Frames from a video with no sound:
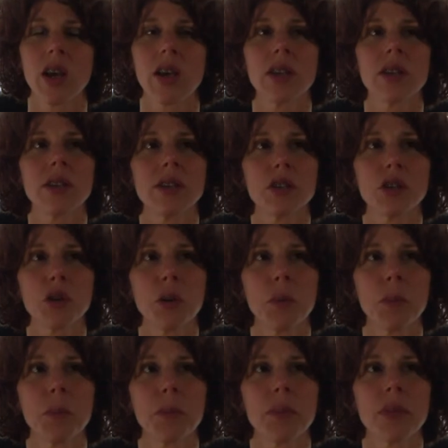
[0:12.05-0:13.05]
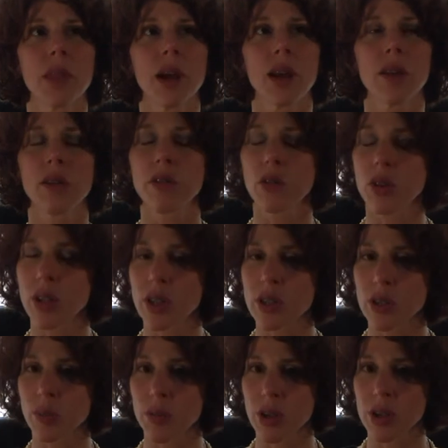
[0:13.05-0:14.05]
And I know there were
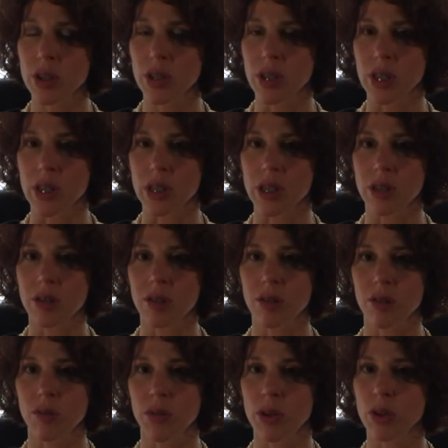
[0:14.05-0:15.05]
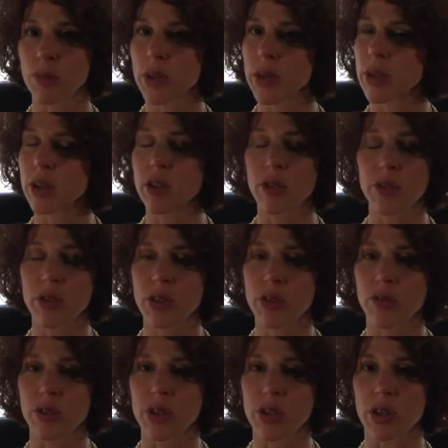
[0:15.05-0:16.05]
lots of blocks to this, but it'll make a huge
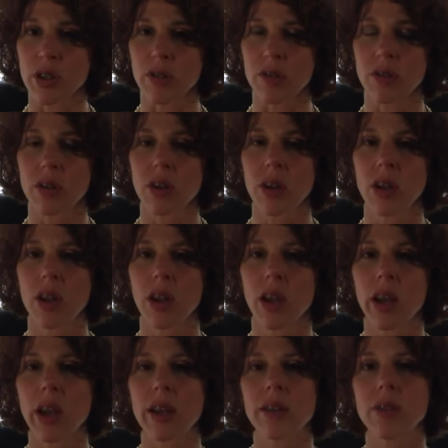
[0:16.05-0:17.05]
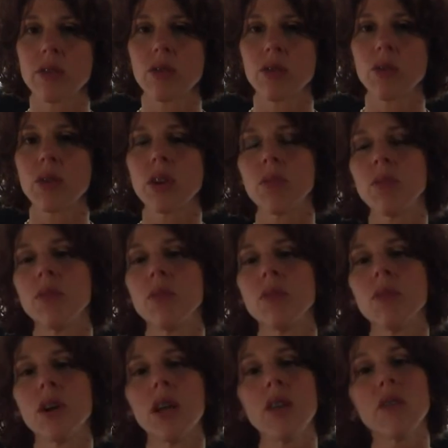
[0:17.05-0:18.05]
difference to you. And what I'm
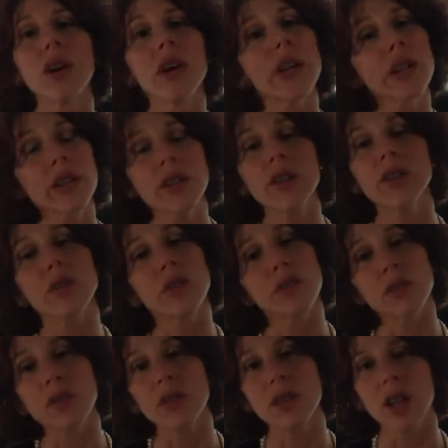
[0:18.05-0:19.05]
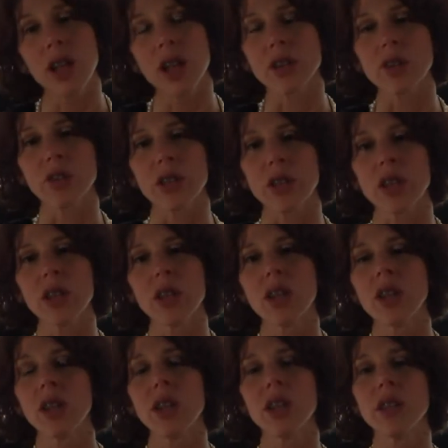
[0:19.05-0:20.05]
inviting you to do, actually,
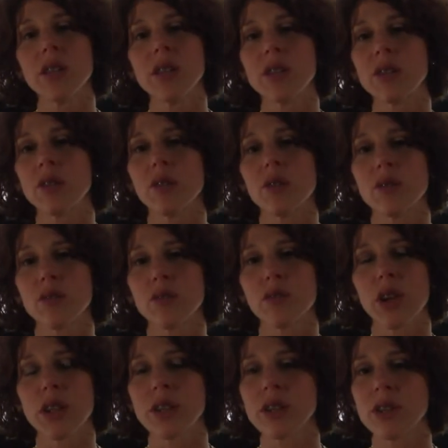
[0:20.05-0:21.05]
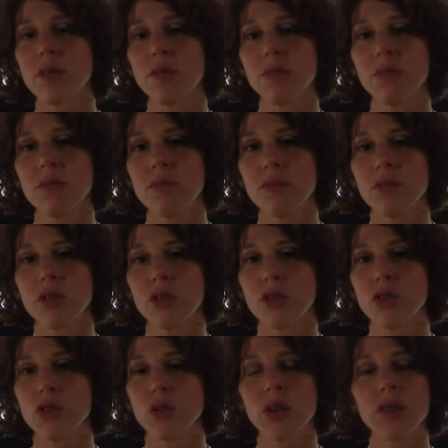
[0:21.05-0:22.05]
is to find some
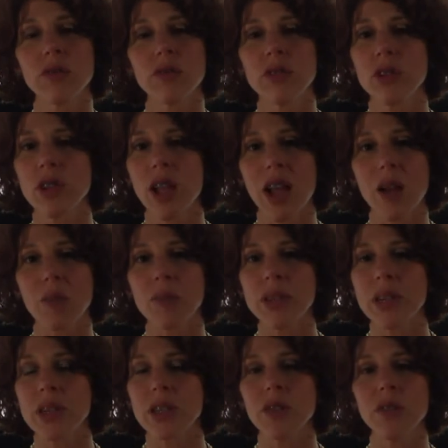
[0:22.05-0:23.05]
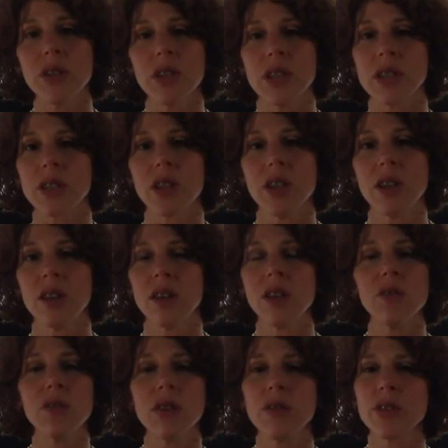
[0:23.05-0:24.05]
joyful, happy activities,
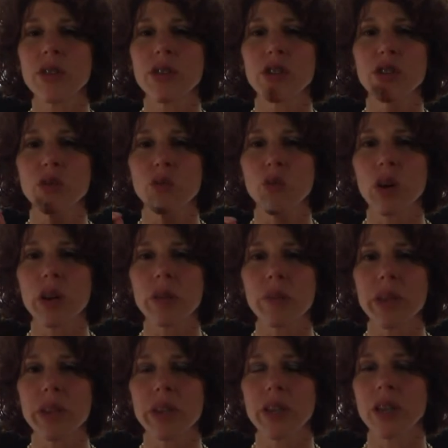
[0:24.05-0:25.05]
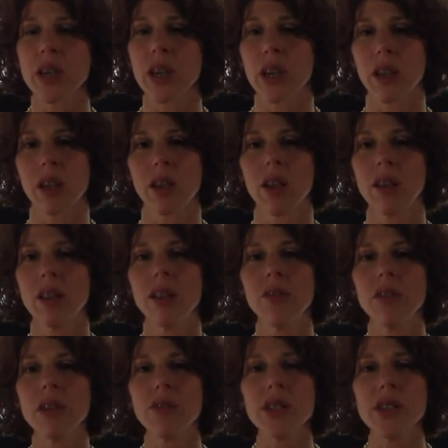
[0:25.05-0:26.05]
even if it's just 1 minute a day,
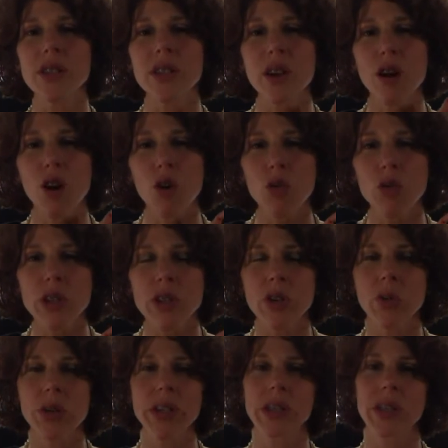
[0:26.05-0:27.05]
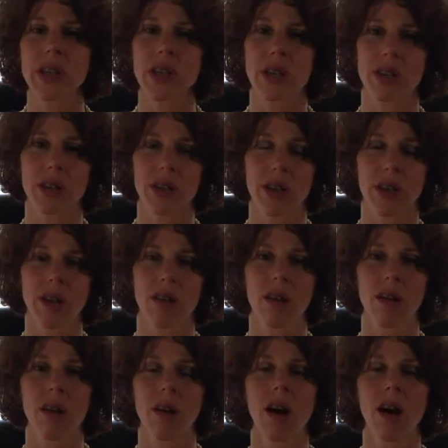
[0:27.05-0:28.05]
even if it's only 20 seconds a day.
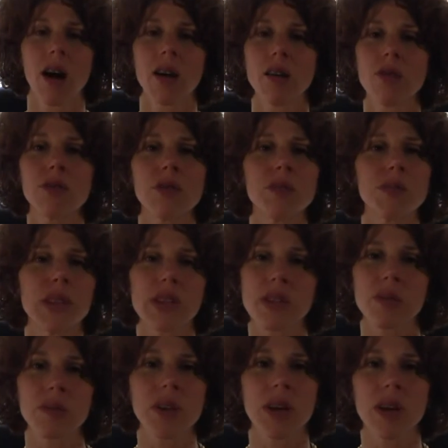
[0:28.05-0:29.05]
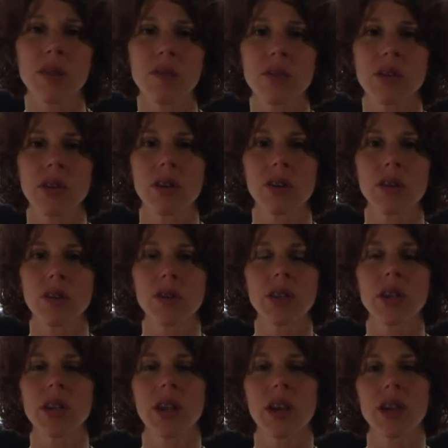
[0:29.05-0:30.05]
I know for me sometimes
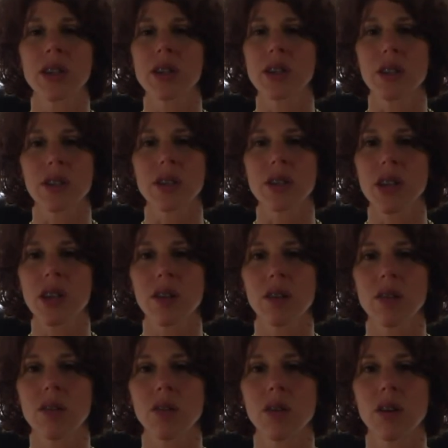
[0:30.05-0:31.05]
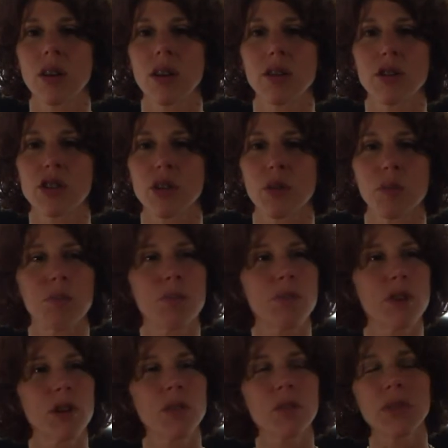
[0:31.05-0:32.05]
looking at a sunset with the
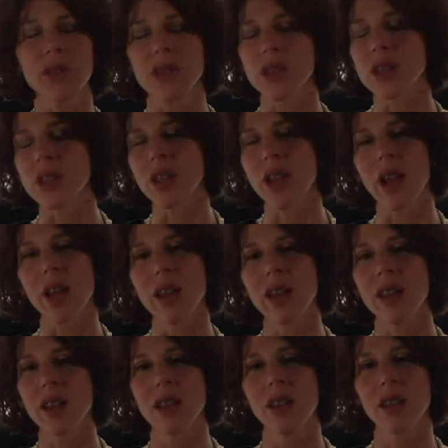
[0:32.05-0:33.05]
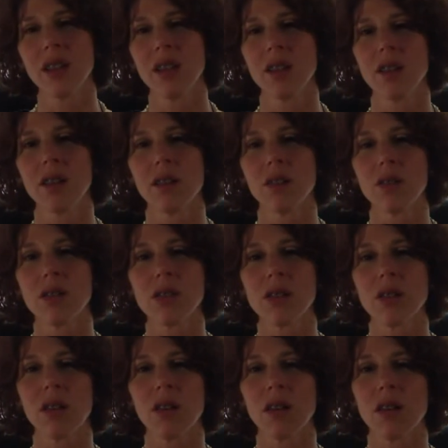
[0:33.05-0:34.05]
purple in the sky
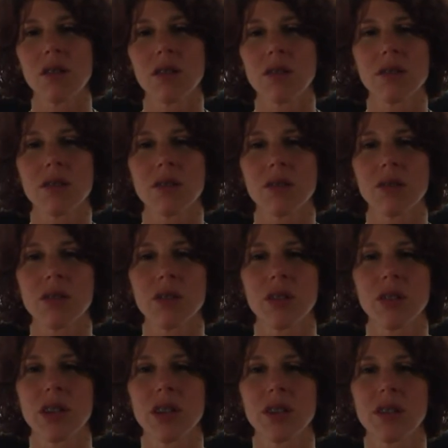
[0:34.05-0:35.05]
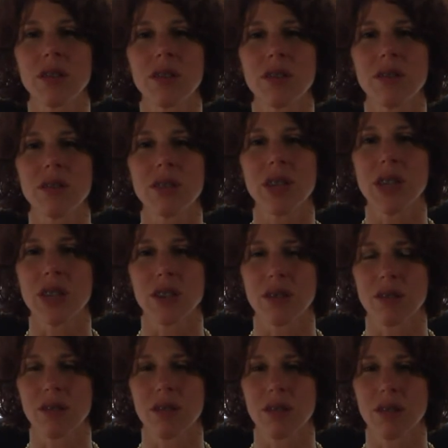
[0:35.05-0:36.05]
was all I could
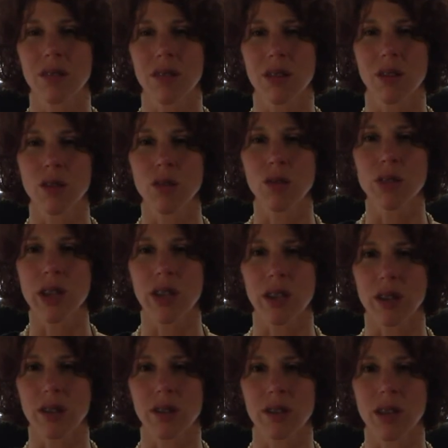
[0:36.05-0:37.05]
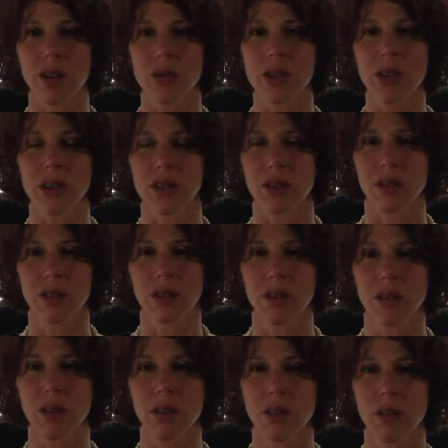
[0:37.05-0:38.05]
take in a whole day. That was it.
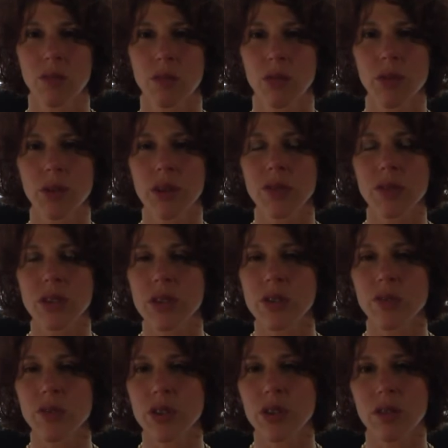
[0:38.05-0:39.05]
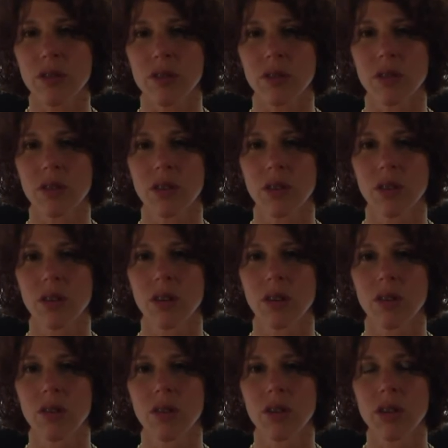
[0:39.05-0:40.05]
But whatever it is for you,
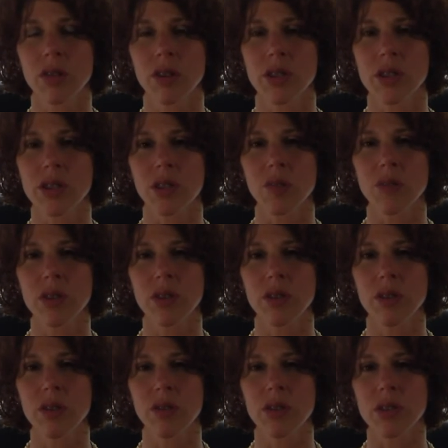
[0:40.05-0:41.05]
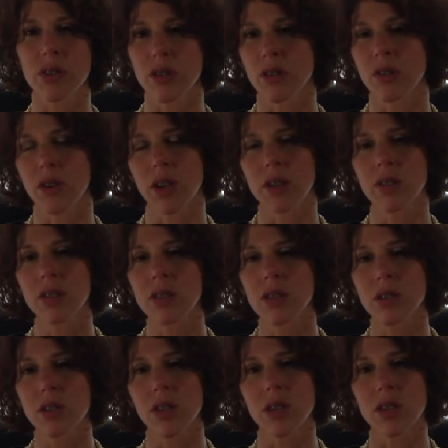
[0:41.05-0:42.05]
whether it's someone who's still
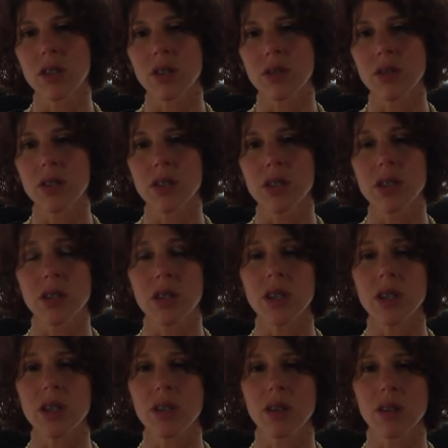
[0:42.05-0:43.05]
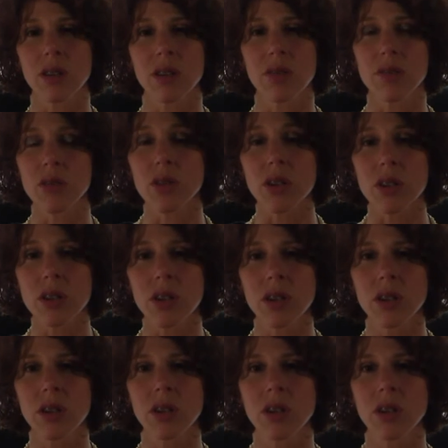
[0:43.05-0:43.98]
around that you can see, a loved one,